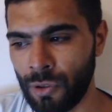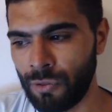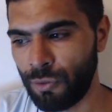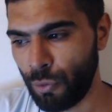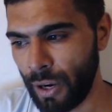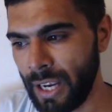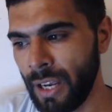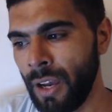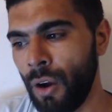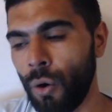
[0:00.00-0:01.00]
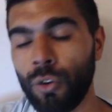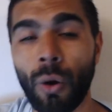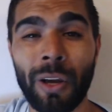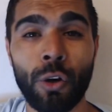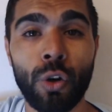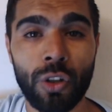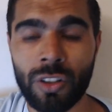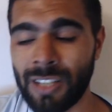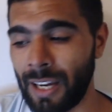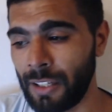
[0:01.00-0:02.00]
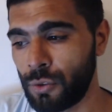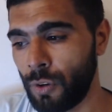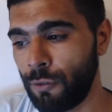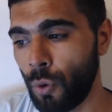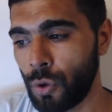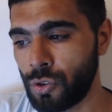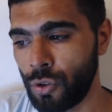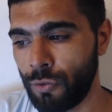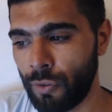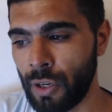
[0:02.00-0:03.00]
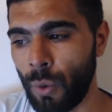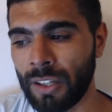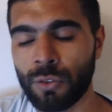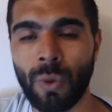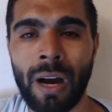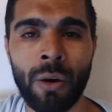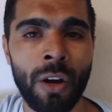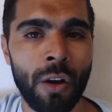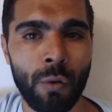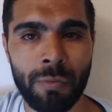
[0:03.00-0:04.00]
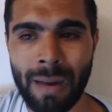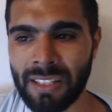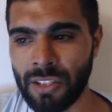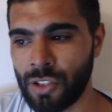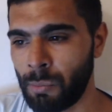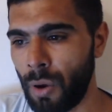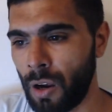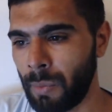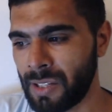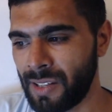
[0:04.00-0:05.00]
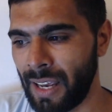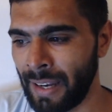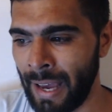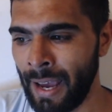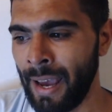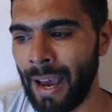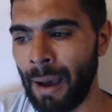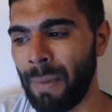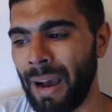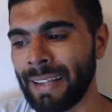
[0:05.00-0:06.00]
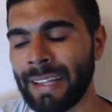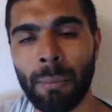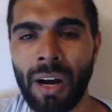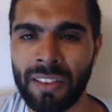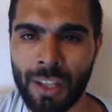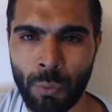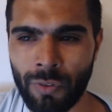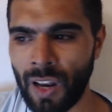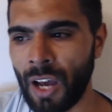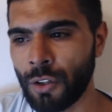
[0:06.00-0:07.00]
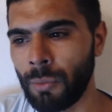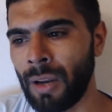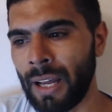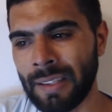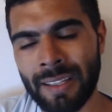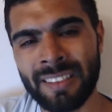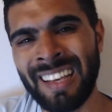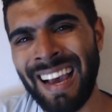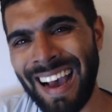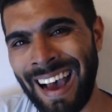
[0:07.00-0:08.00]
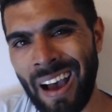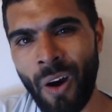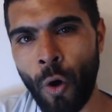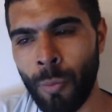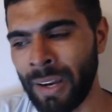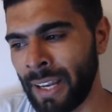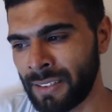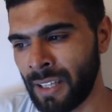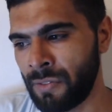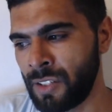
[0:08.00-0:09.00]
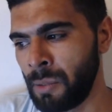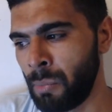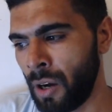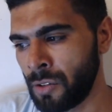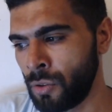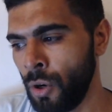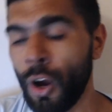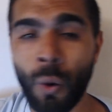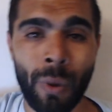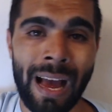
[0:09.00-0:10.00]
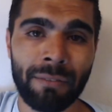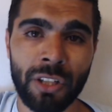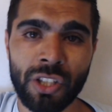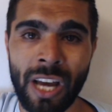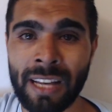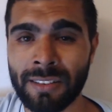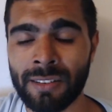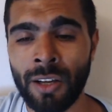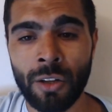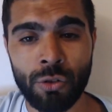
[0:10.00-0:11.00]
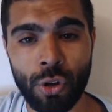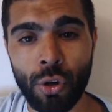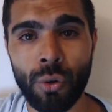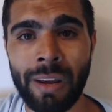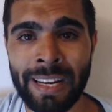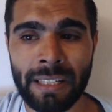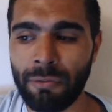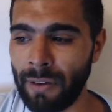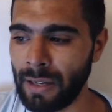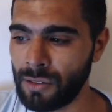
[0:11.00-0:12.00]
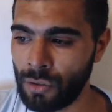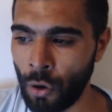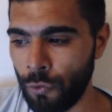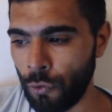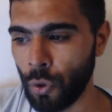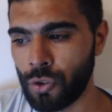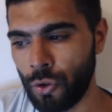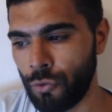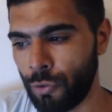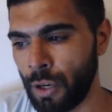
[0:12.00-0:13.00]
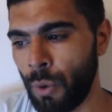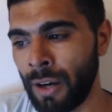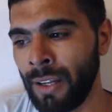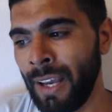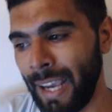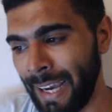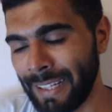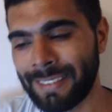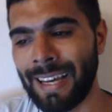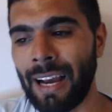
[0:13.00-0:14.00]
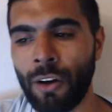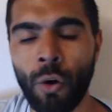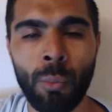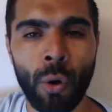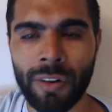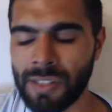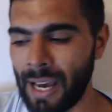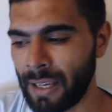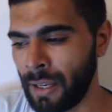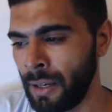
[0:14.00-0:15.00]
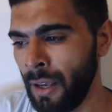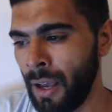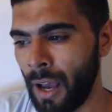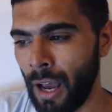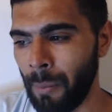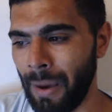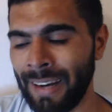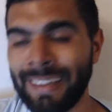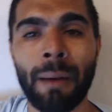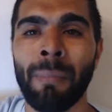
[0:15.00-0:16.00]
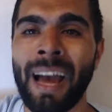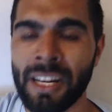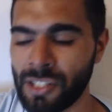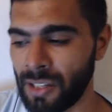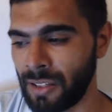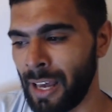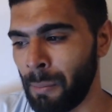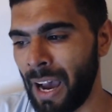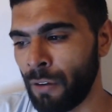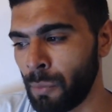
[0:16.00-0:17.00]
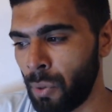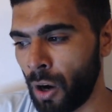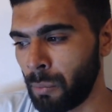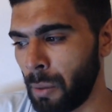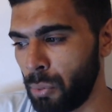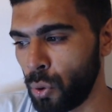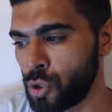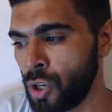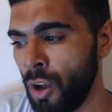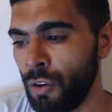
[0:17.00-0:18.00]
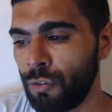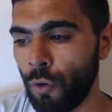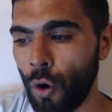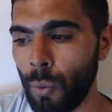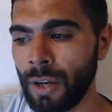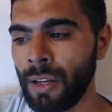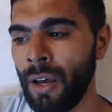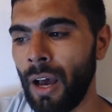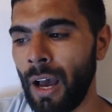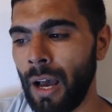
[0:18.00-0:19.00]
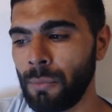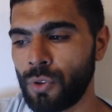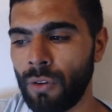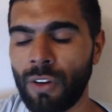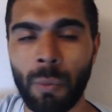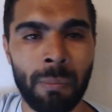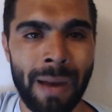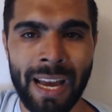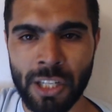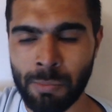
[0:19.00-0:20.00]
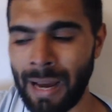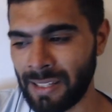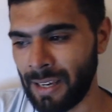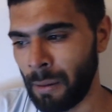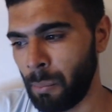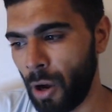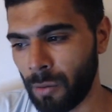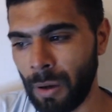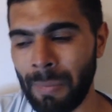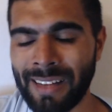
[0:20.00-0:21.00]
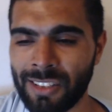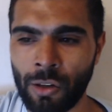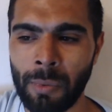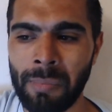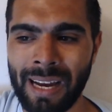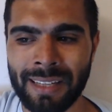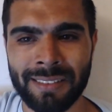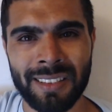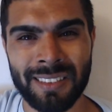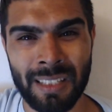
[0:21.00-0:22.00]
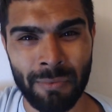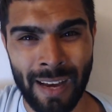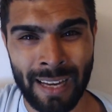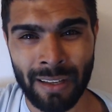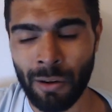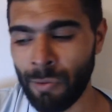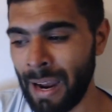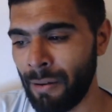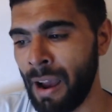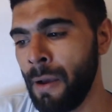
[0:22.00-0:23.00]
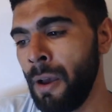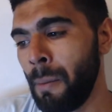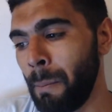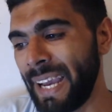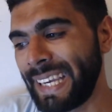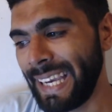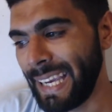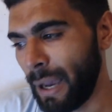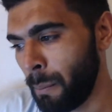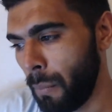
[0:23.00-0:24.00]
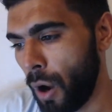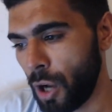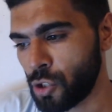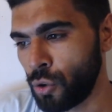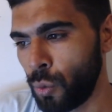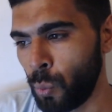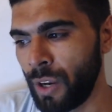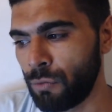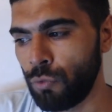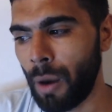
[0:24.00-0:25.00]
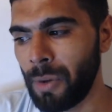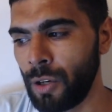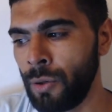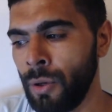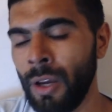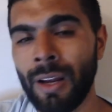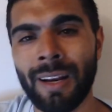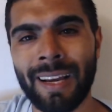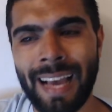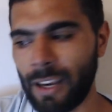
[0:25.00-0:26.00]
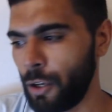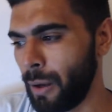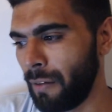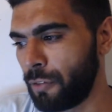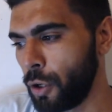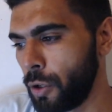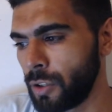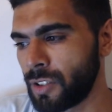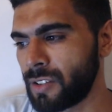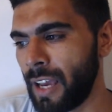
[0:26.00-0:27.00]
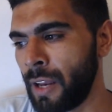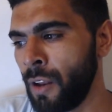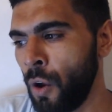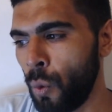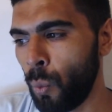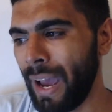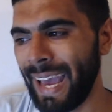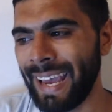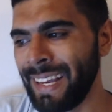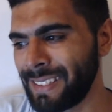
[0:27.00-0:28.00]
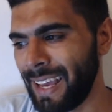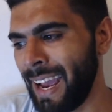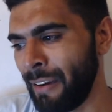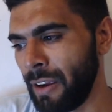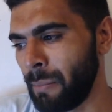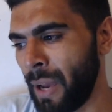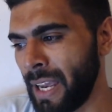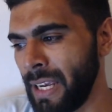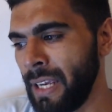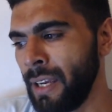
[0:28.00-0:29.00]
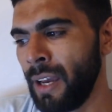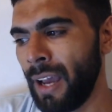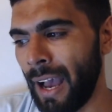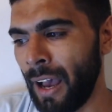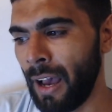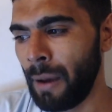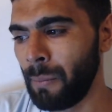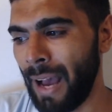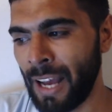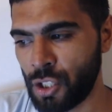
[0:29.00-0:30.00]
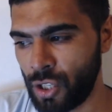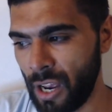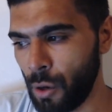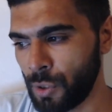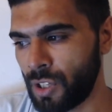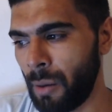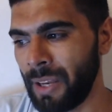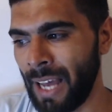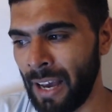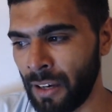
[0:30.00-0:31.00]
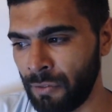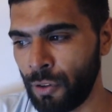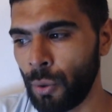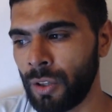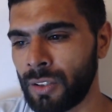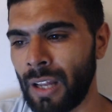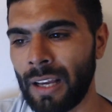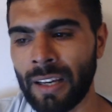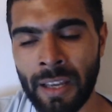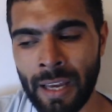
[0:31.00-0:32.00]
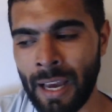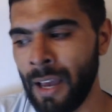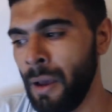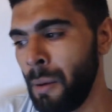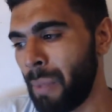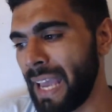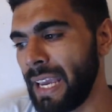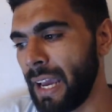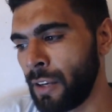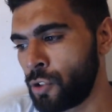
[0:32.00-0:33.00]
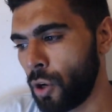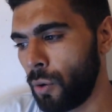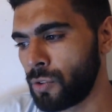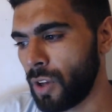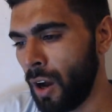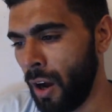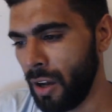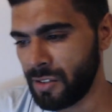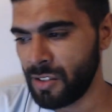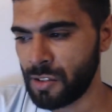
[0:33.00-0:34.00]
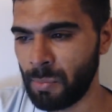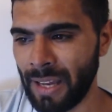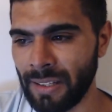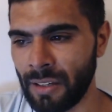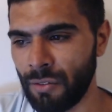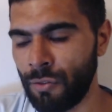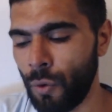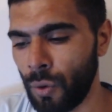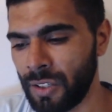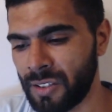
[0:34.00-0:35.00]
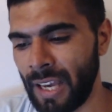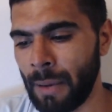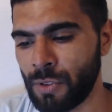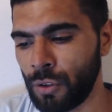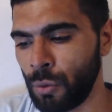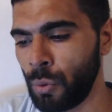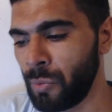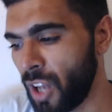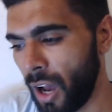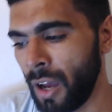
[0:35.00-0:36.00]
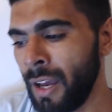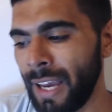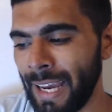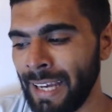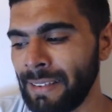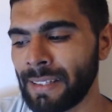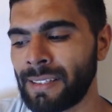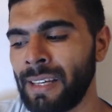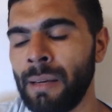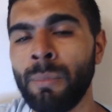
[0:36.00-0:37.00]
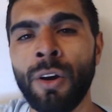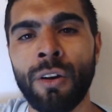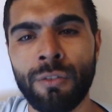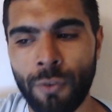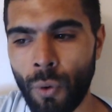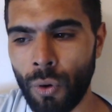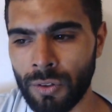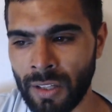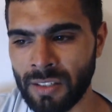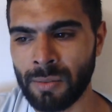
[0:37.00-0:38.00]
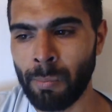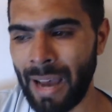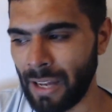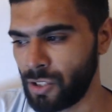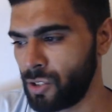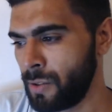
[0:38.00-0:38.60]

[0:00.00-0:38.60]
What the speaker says: three, although it could turn into a 4-2-3-1 as well, with Matic and Pogba sitting there and Mata there. But I think if we've lined up like this at home against FC Basel, we have the chance to, in defence, go 4-2-3-1, in attack, go more attacking, and let Matic sit there, Mata and Pogba push forward. So I've gone with Matic, Mata and Pogba. Mata coming back into the team for Ander Herrera. Mickey and Marshall with Romelu Lukaku. Now, a few users saying, where is Eric Bailly? As JL was commented out, and a few others like Kahir, Bailly and Jones are suspended for this game, so they will not in the team for this match.